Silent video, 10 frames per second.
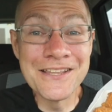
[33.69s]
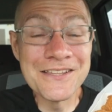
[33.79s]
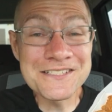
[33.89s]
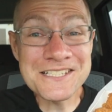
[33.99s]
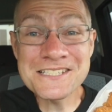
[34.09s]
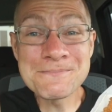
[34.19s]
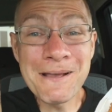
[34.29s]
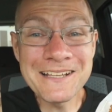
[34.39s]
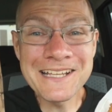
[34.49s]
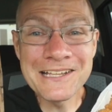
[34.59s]
This is
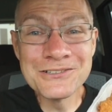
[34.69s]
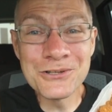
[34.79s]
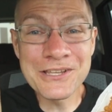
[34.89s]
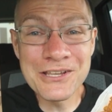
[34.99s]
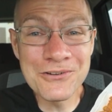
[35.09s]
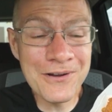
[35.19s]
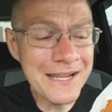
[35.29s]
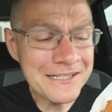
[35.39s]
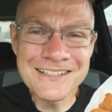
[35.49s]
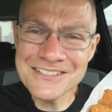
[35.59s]
smelling and looking
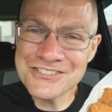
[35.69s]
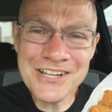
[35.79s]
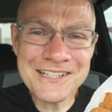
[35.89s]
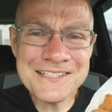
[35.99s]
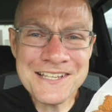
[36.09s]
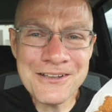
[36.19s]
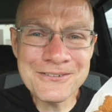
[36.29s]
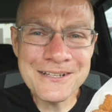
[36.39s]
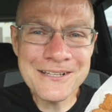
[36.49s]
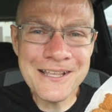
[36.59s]
great. Let's check this
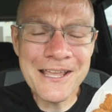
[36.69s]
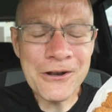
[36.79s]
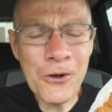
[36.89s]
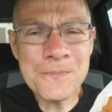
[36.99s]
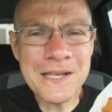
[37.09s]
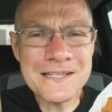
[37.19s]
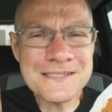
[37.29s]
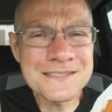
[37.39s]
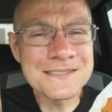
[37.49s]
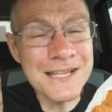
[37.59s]
out and hope that
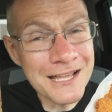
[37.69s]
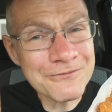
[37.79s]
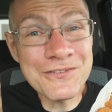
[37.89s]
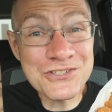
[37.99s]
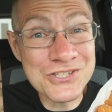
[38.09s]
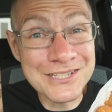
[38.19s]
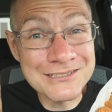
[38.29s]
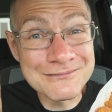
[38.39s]
it's not fishy.